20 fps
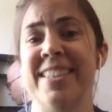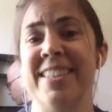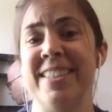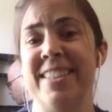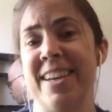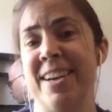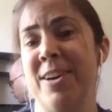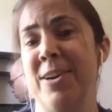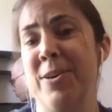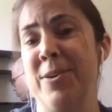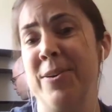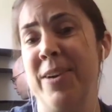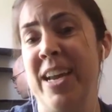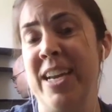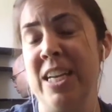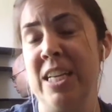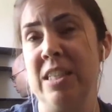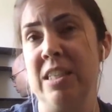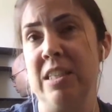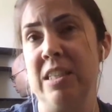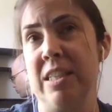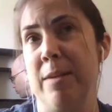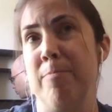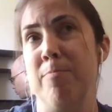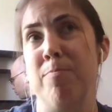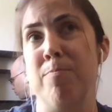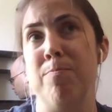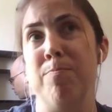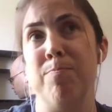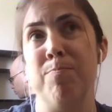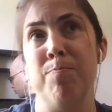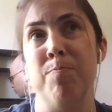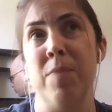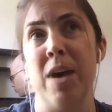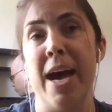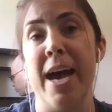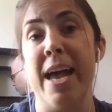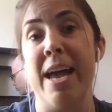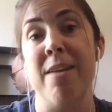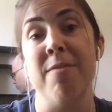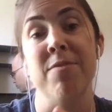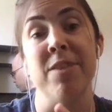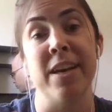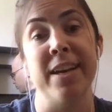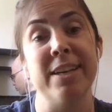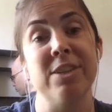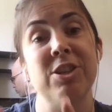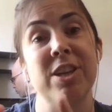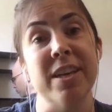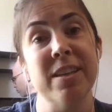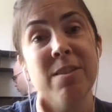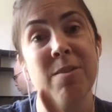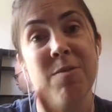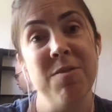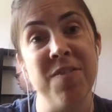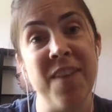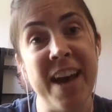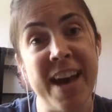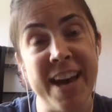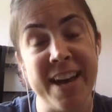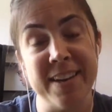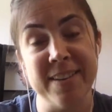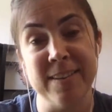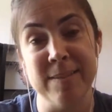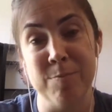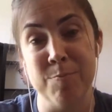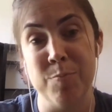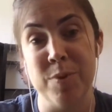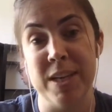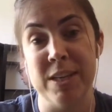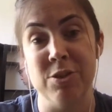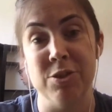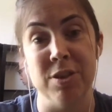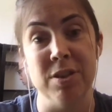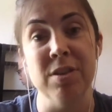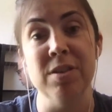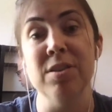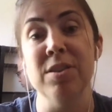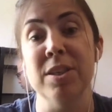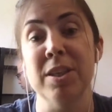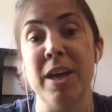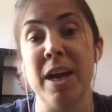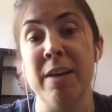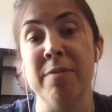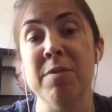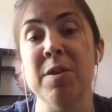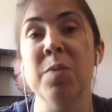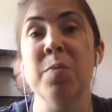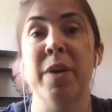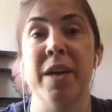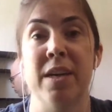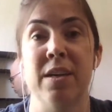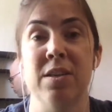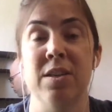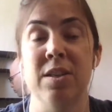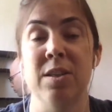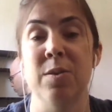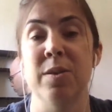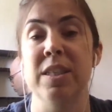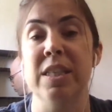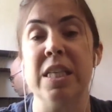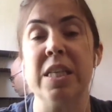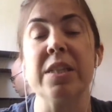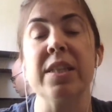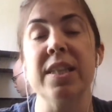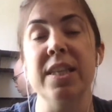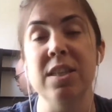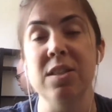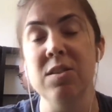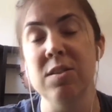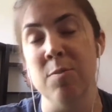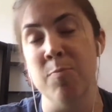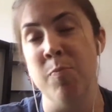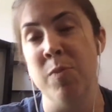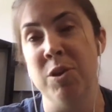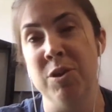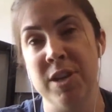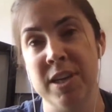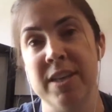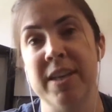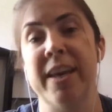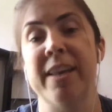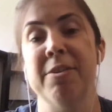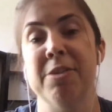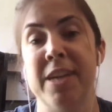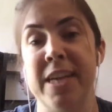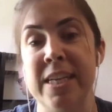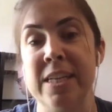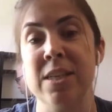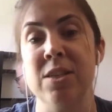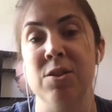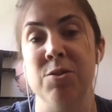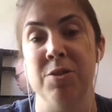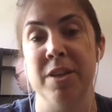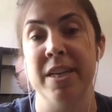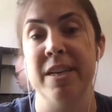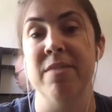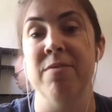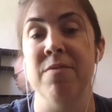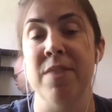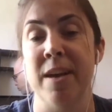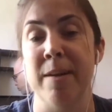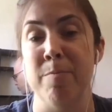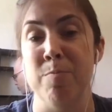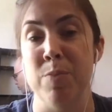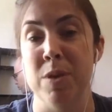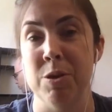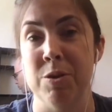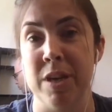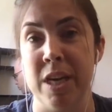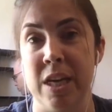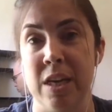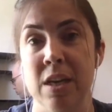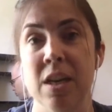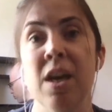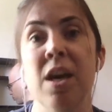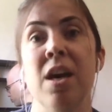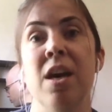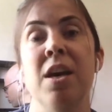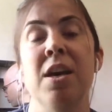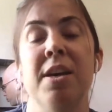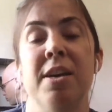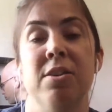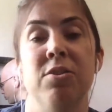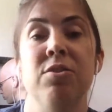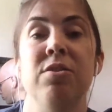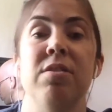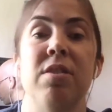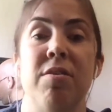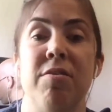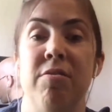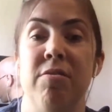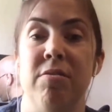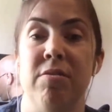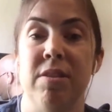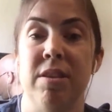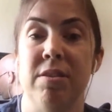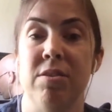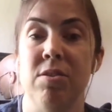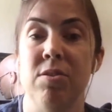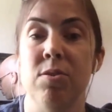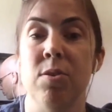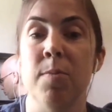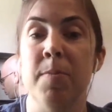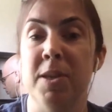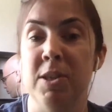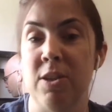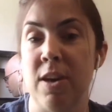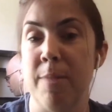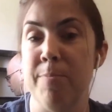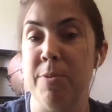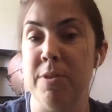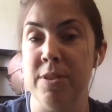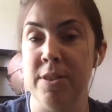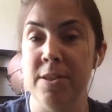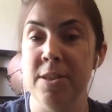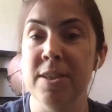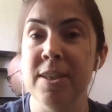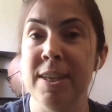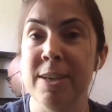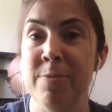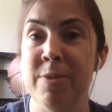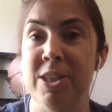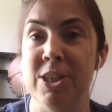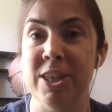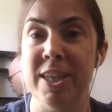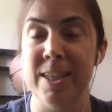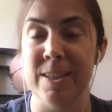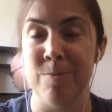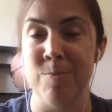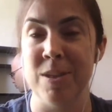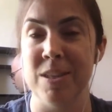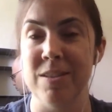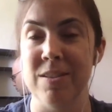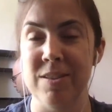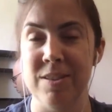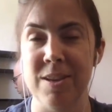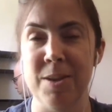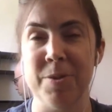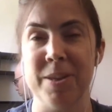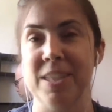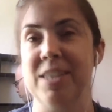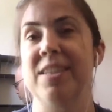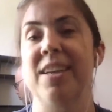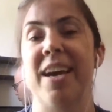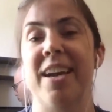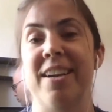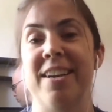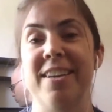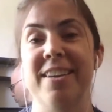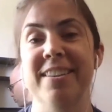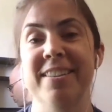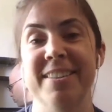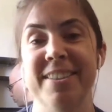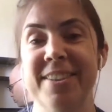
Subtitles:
So, and I have not checked the facts, but journals are everywhere. So it's at least $1 million industry, if not billion. So there's so much opportunity, which gets me so excited.